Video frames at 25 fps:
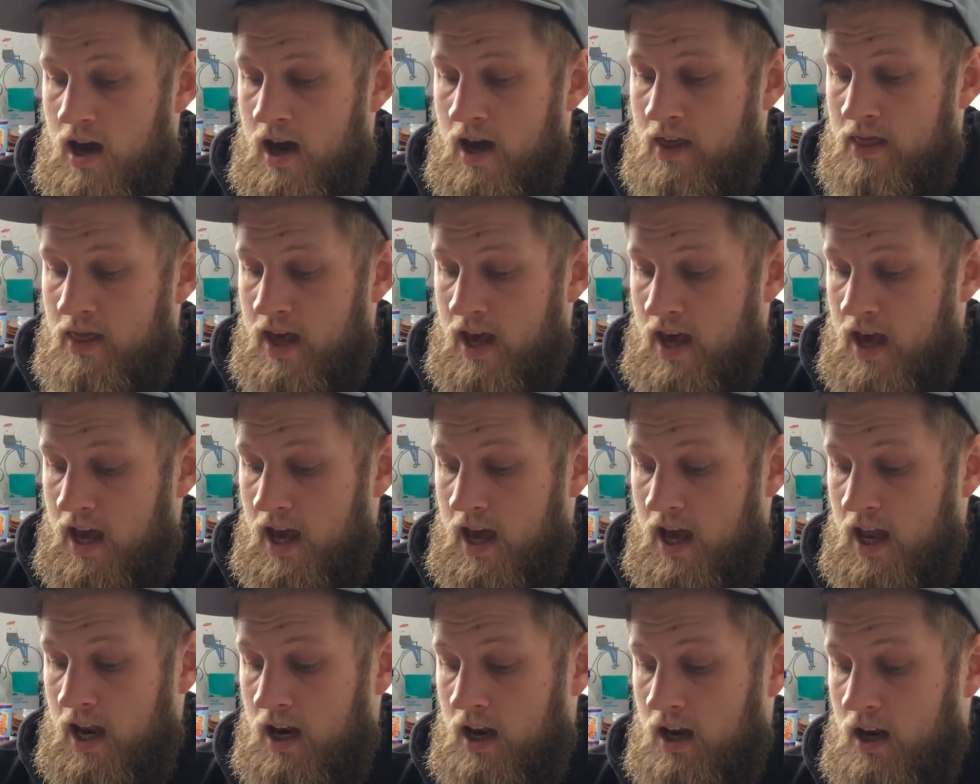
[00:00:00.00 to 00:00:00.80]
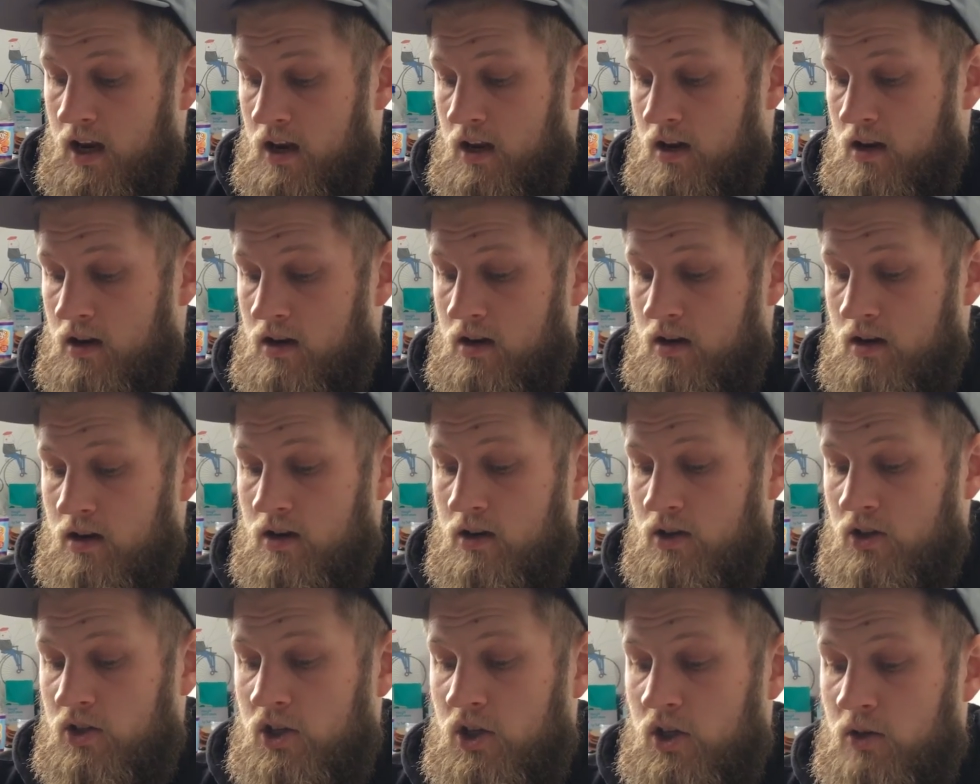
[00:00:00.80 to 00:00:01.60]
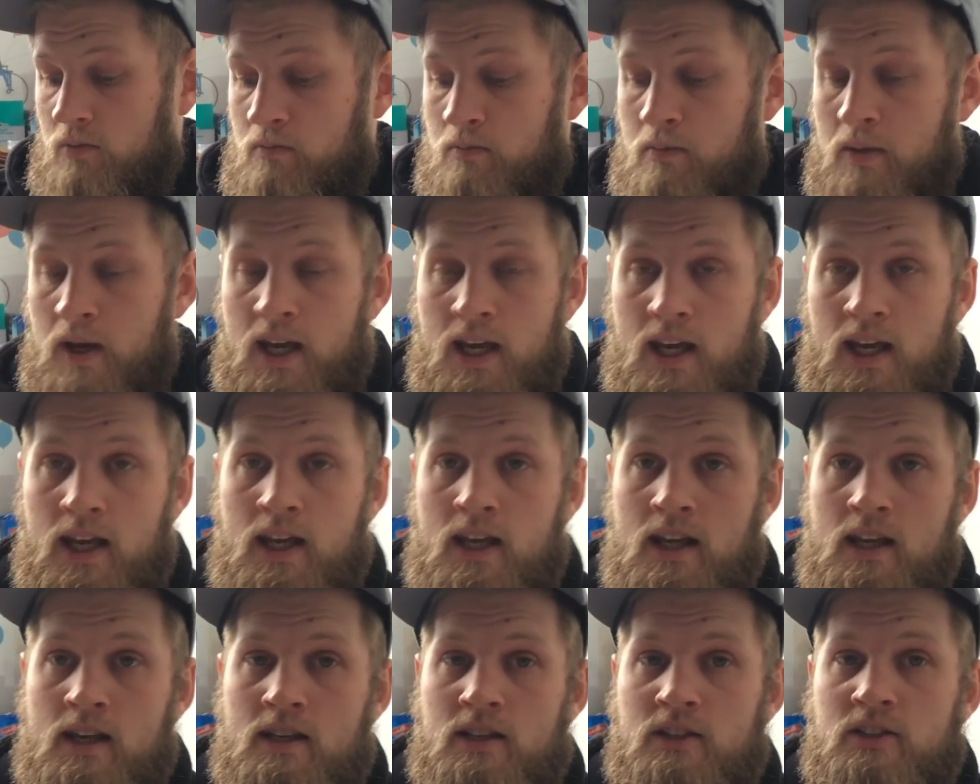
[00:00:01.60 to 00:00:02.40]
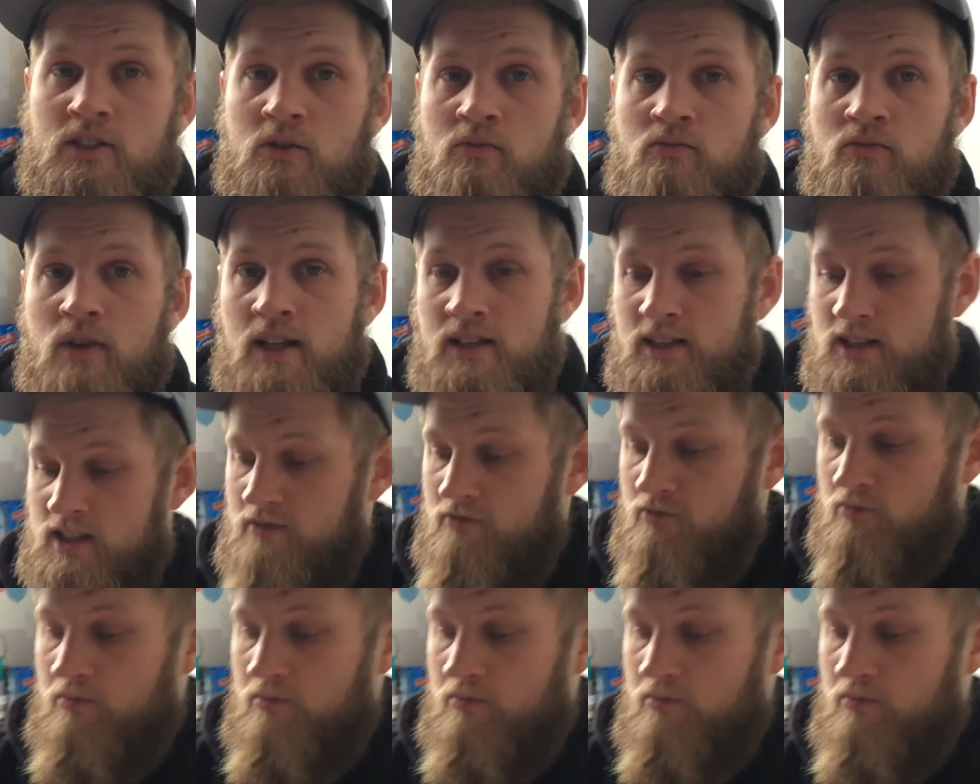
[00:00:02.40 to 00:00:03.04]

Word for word: And then should be some rental